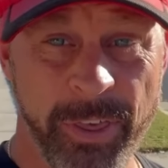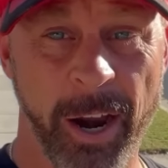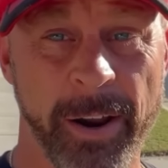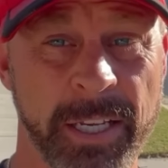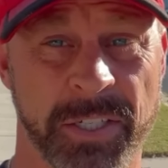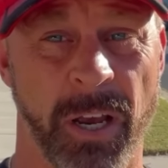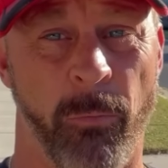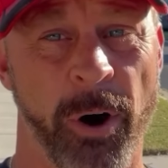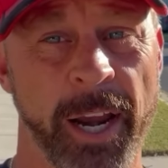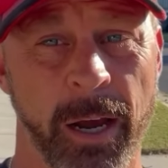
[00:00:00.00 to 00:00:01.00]
there is
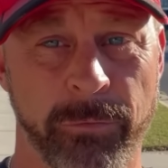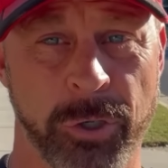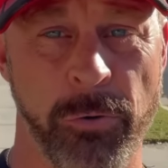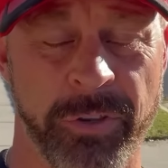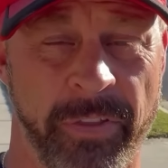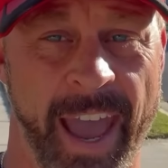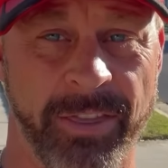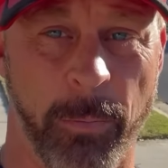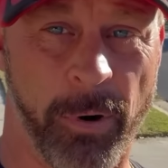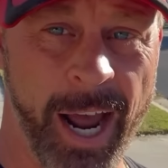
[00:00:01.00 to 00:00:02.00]
some ring of truth to
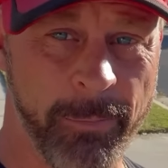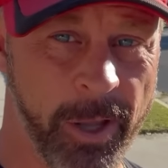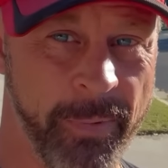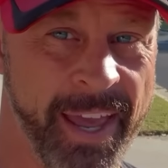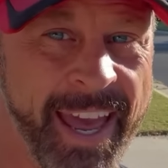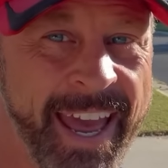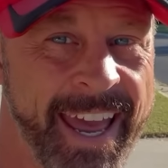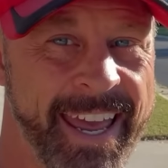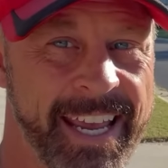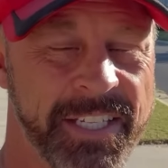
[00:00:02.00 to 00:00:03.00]
that. The problem
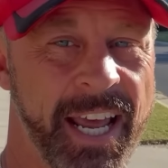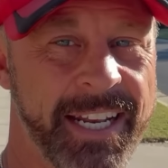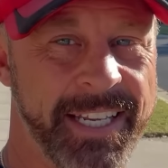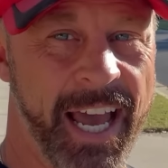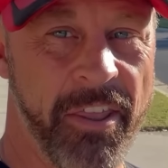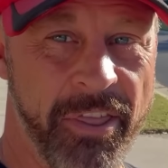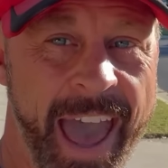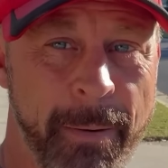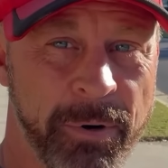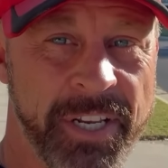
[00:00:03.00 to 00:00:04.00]
is that
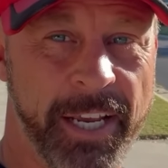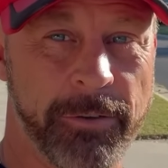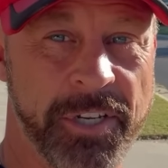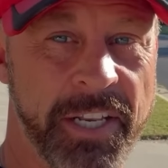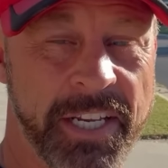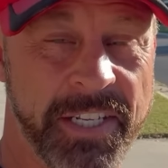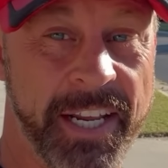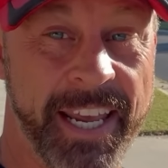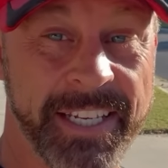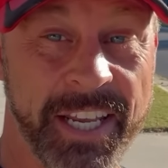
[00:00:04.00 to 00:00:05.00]
that particular
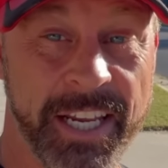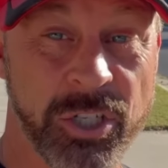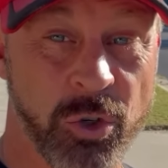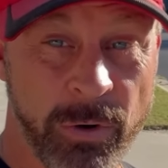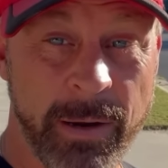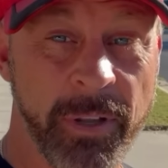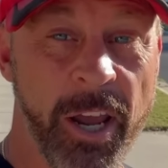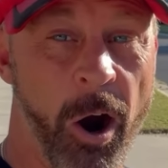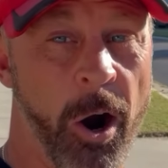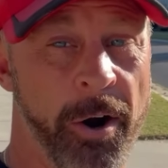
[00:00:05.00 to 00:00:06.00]
statistic is extremely
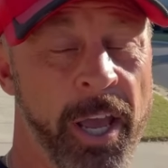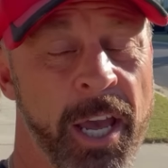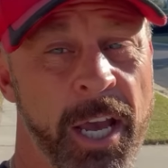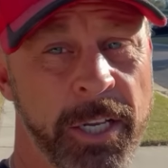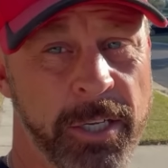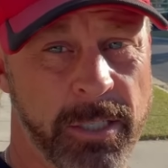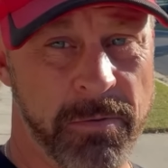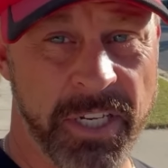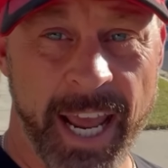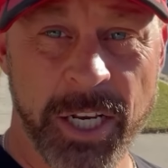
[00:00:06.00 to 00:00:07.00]
hard to
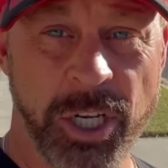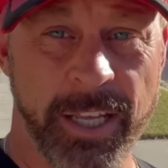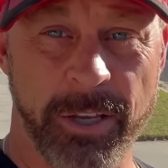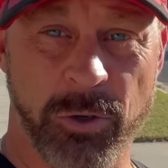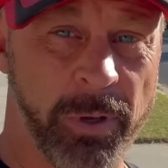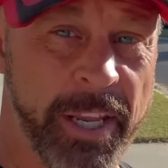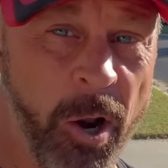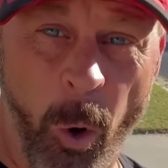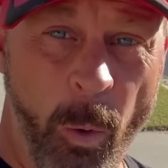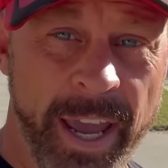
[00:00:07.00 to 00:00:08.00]
substantiate. There's really
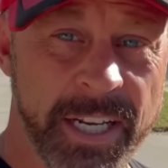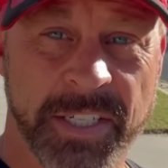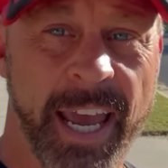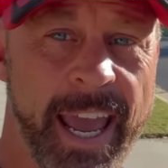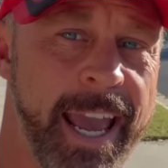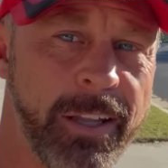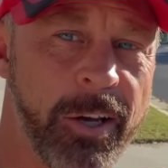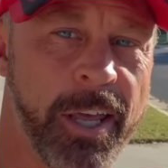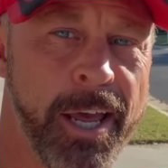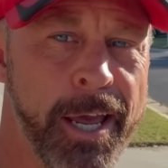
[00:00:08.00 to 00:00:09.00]
no way to say, hey,
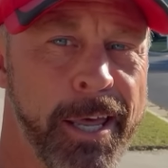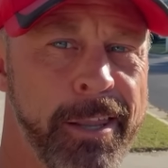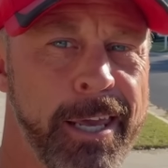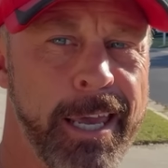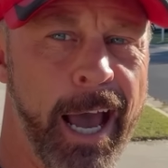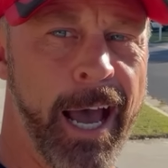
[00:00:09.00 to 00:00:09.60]
look, the